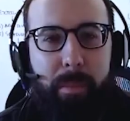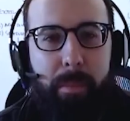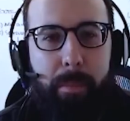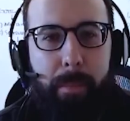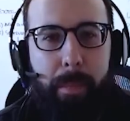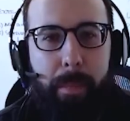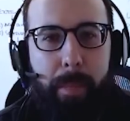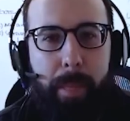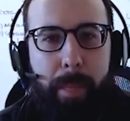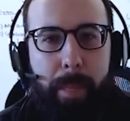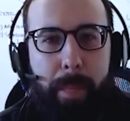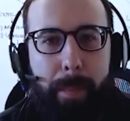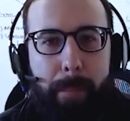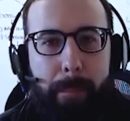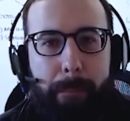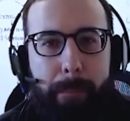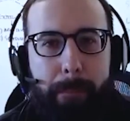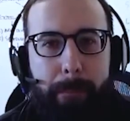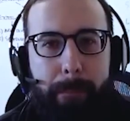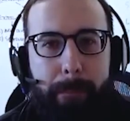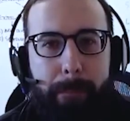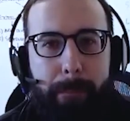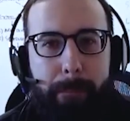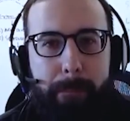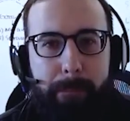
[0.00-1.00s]

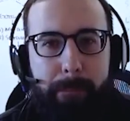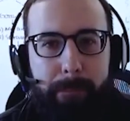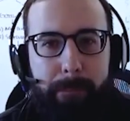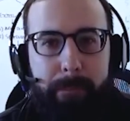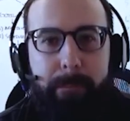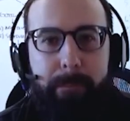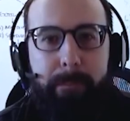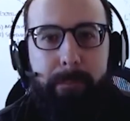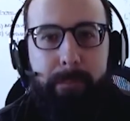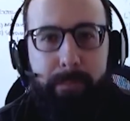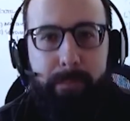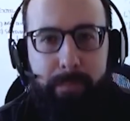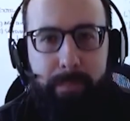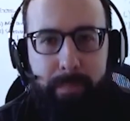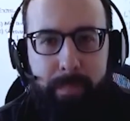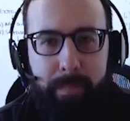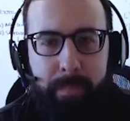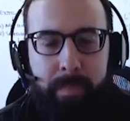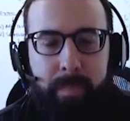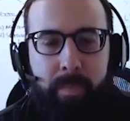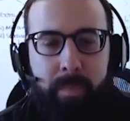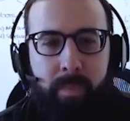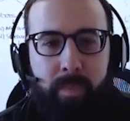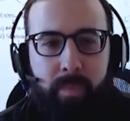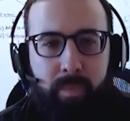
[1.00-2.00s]

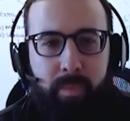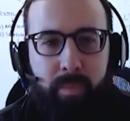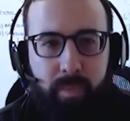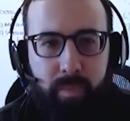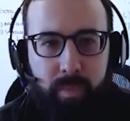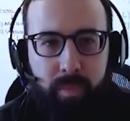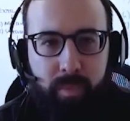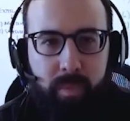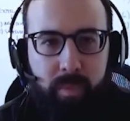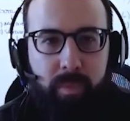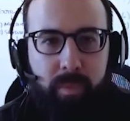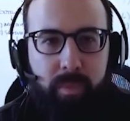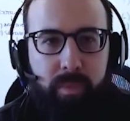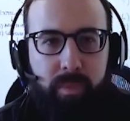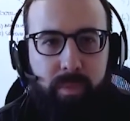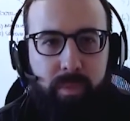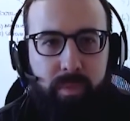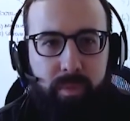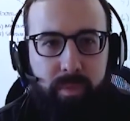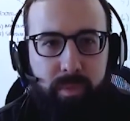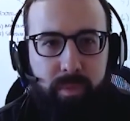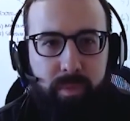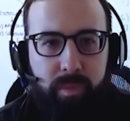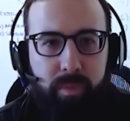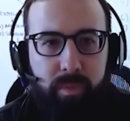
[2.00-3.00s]

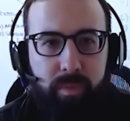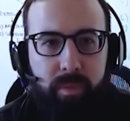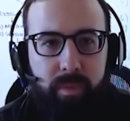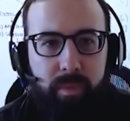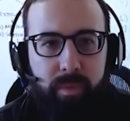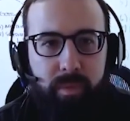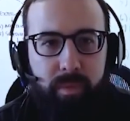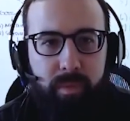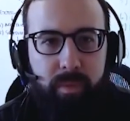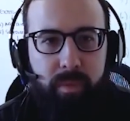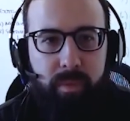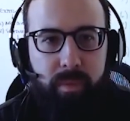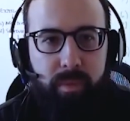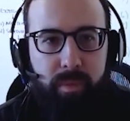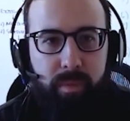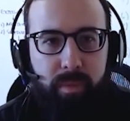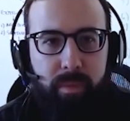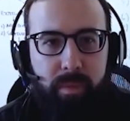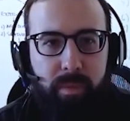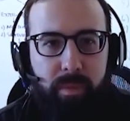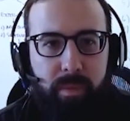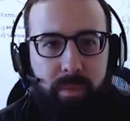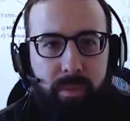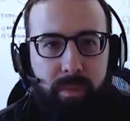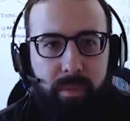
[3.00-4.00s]

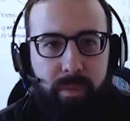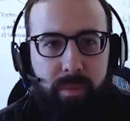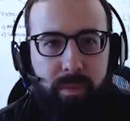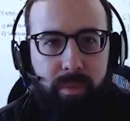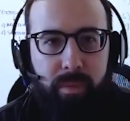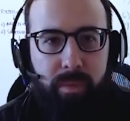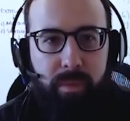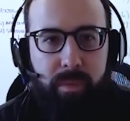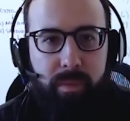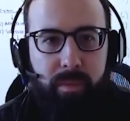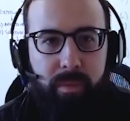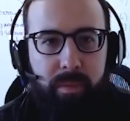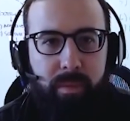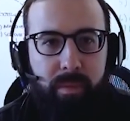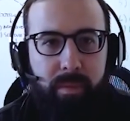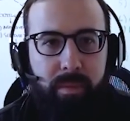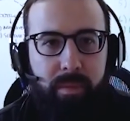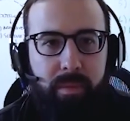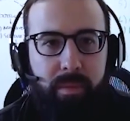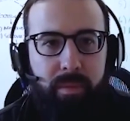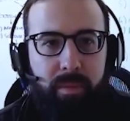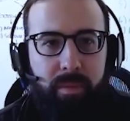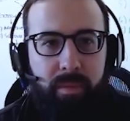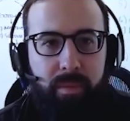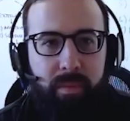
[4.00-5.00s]

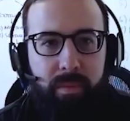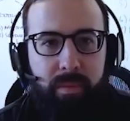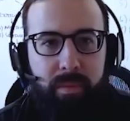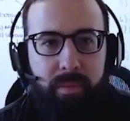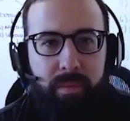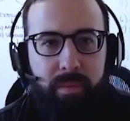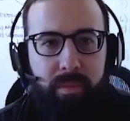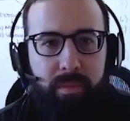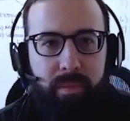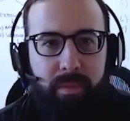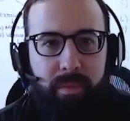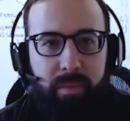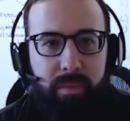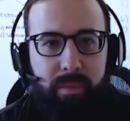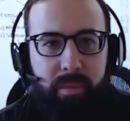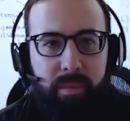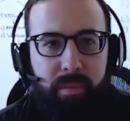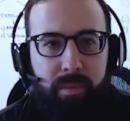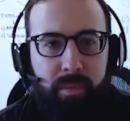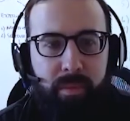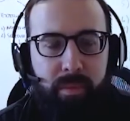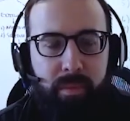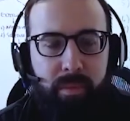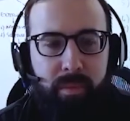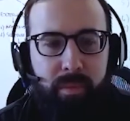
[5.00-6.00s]

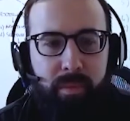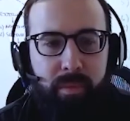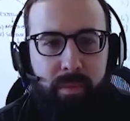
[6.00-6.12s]
This person isn't speaking.